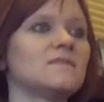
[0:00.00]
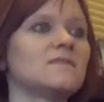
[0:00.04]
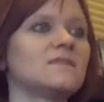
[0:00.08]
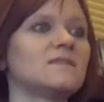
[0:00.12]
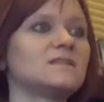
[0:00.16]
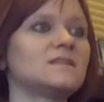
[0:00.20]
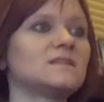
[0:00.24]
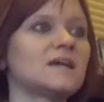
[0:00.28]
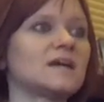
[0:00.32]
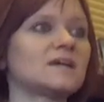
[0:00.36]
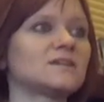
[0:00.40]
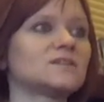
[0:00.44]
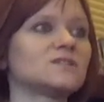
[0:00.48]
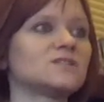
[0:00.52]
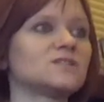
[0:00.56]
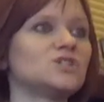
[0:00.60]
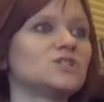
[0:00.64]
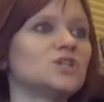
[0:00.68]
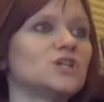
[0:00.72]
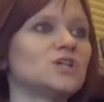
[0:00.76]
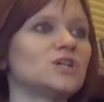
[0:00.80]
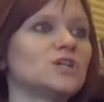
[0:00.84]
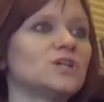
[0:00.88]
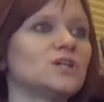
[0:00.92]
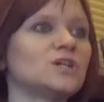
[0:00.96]
the
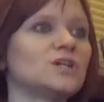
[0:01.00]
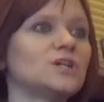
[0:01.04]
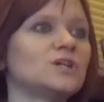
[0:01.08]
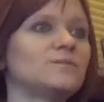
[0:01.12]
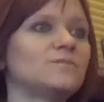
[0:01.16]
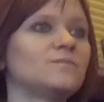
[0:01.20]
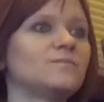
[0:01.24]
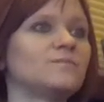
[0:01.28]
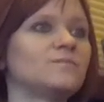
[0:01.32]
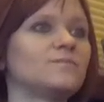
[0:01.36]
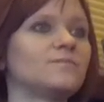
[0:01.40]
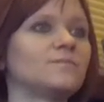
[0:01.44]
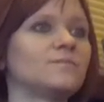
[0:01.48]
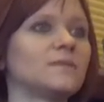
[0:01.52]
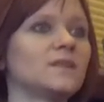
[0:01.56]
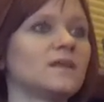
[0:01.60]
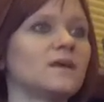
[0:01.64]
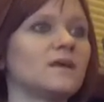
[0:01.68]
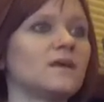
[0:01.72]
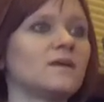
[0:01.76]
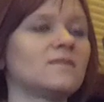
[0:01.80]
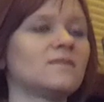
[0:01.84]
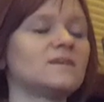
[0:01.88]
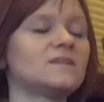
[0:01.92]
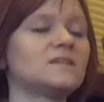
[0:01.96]
texture,
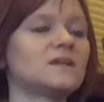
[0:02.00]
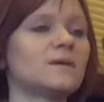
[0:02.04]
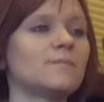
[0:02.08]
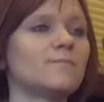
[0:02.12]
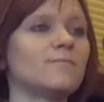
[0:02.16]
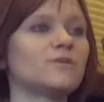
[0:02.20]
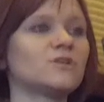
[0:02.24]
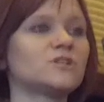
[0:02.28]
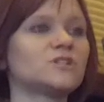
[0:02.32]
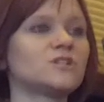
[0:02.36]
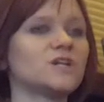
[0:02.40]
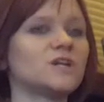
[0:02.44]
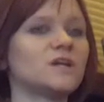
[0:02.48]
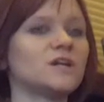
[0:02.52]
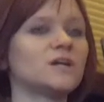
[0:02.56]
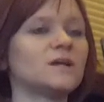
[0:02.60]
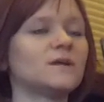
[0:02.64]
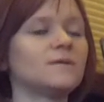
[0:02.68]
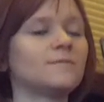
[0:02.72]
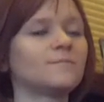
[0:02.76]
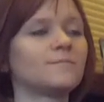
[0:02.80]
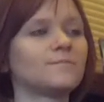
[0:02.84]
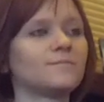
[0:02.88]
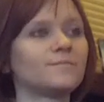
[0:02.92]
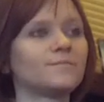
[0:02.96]
the
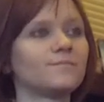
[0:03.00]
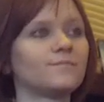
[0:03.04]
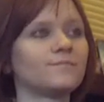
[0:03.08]
temperature.